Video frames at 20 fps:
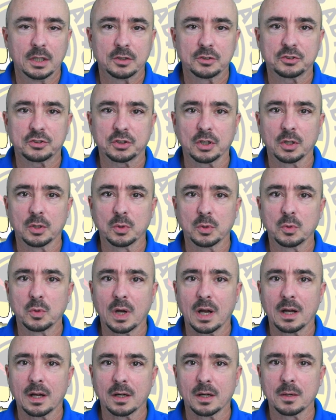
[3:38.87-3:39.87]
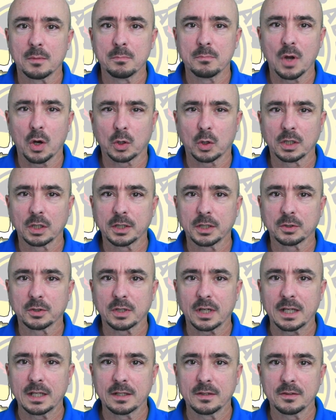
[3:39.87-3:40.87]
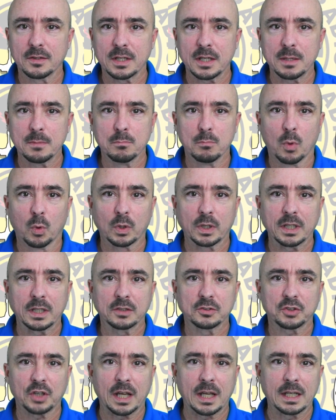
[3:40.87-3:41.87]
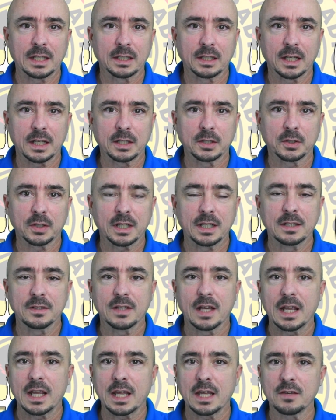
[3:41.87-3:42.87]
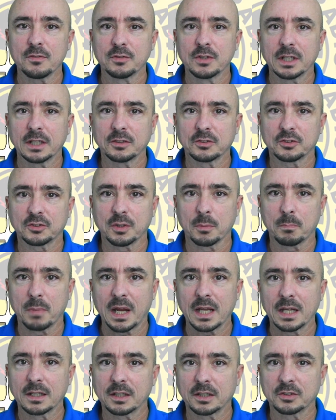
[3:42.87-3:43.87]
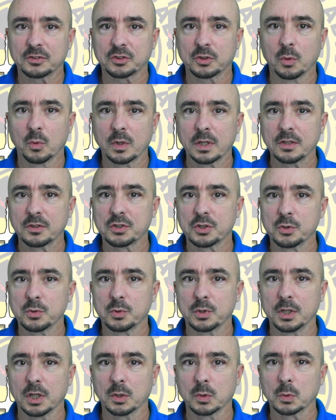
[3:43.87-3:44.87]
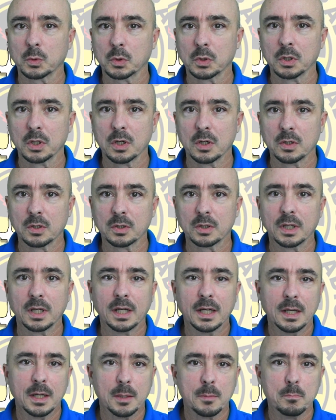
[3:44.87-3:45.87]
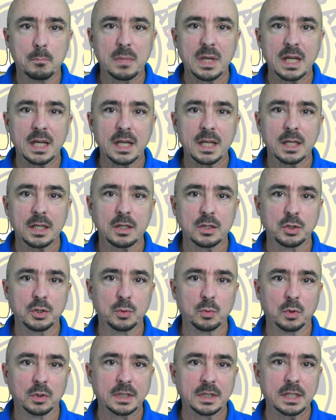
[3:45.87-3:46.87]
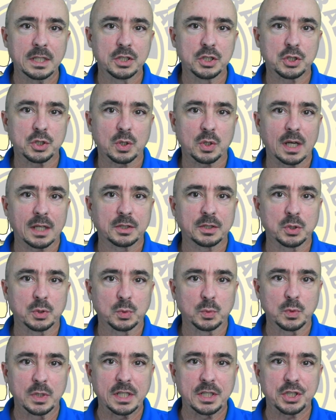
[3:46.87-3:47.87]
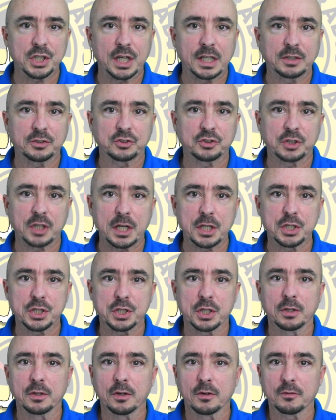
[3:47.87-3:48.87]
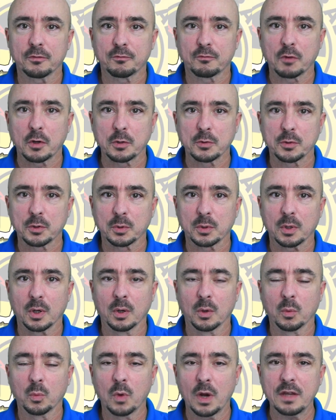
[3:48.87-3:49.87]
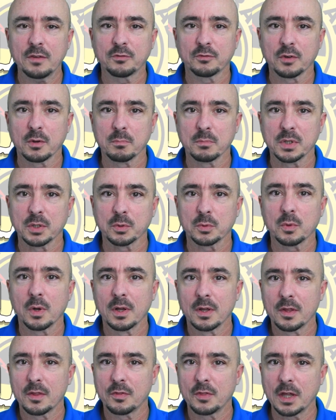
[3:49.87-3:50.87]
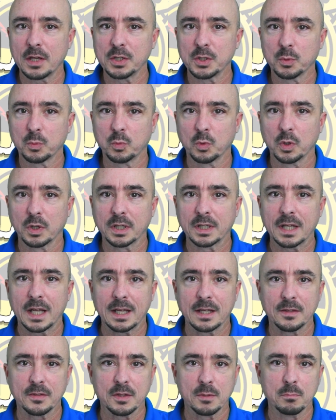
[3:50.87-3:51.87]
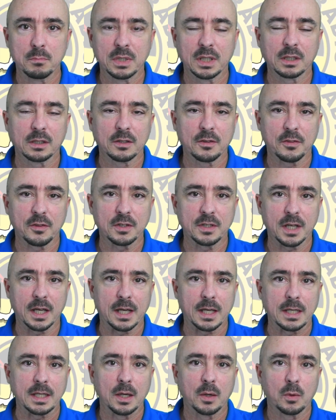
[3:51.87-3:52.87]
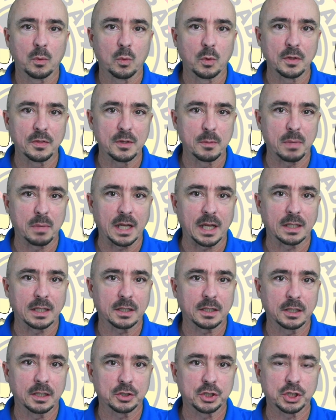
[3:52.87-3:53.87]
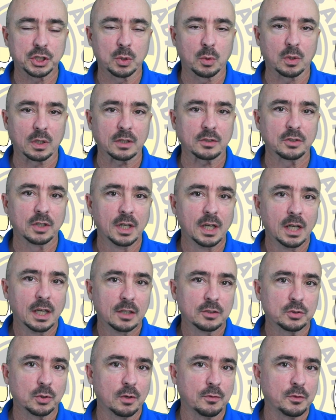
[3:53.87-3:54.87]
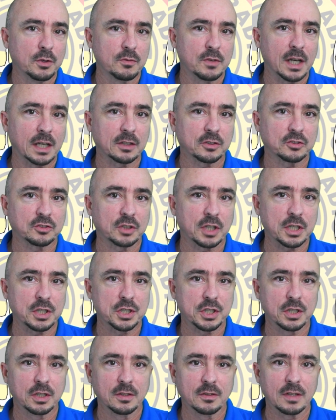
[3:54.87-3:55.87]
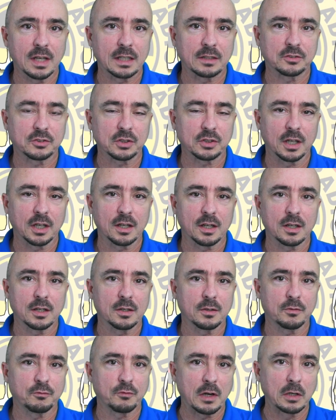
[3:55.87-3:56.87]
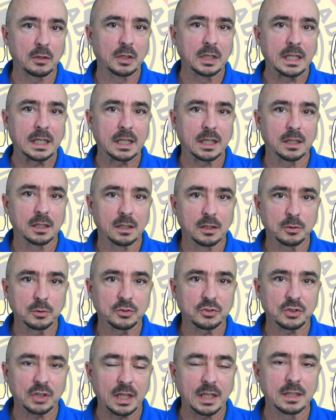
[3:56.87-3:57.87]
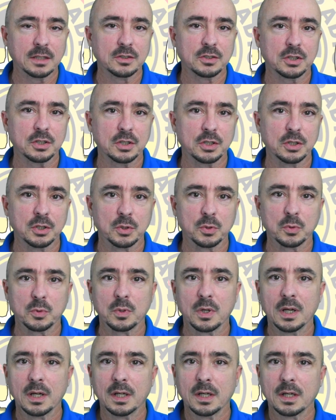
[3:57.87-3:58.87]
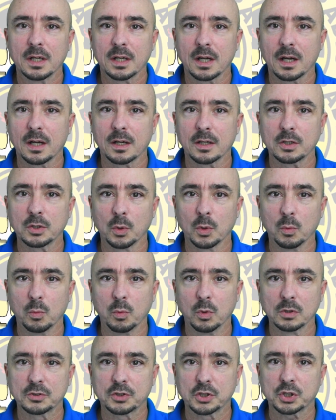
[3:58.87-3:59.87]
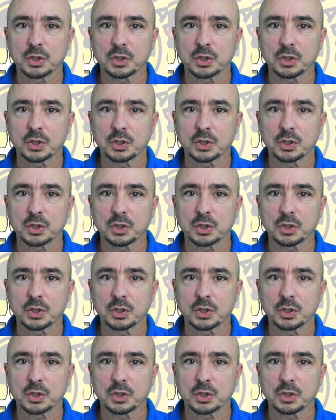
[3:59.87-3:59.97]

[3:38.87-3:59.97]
So um, earlier in the mornings and later in the evenings, the band is going to go long, meaning you will need to try to reach a station further away from you than you would in the middle of the day when the band is short. So if you've got a station that's uh, fairly close into you, uh, you'll want to